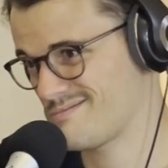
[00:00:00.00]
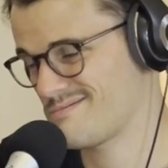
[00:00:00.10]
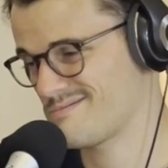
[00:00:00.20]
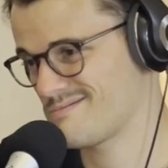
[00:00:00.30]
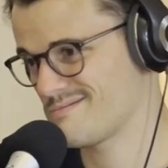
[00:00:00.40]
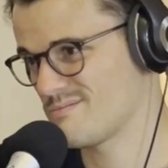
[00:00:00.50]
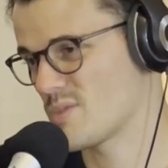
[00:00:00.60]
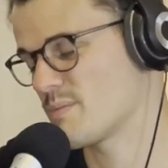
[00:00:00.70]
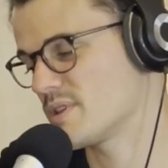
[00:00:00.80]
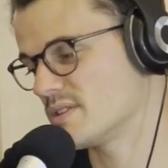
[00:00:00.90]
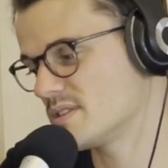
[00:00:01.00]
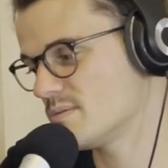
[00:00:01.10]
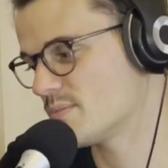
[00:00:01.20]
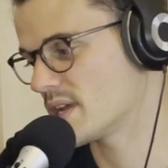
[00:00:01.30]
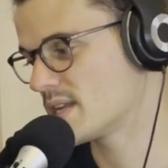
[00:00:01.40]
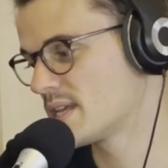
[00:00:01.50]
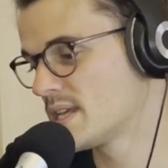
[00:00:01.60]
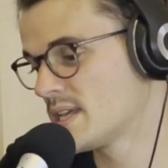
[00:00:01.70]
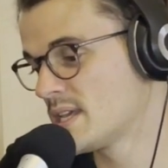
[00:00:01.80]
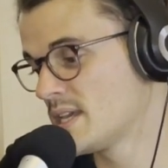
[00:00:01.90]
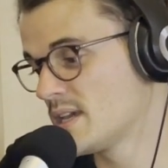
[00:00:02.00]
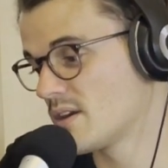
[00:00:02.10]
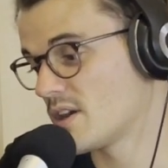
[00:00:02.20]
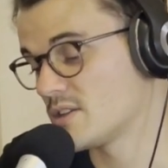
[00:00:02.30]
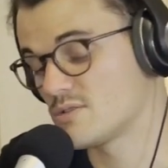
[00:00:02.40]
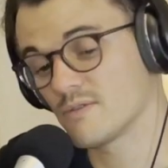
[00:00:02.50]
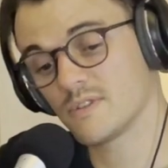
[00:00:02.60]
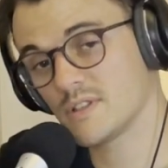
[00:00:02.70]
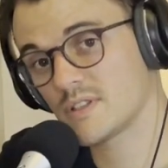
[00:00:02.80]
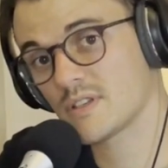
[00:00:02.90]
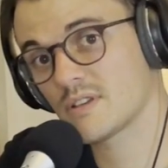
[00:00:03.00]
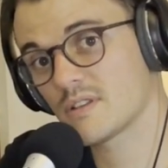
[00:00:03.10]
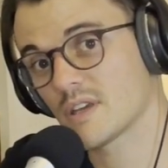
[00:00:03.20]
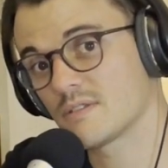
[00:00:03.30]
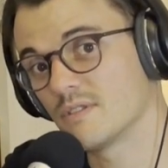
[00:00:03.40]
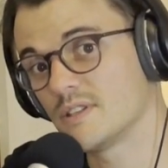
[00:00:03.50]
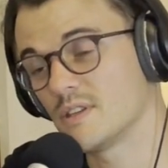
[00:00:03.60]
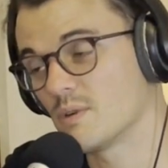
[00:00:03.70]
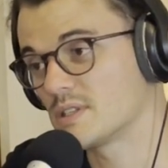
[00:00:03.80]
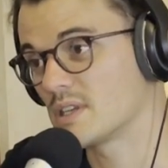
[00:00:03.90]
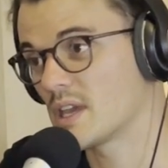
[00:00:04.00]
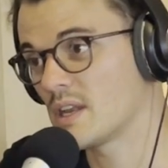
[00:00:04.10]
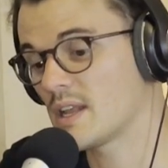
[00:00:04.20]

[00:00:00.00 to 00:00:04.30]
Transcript: Might be easy. But, alrighty, Drifters. Thanks for listening once again.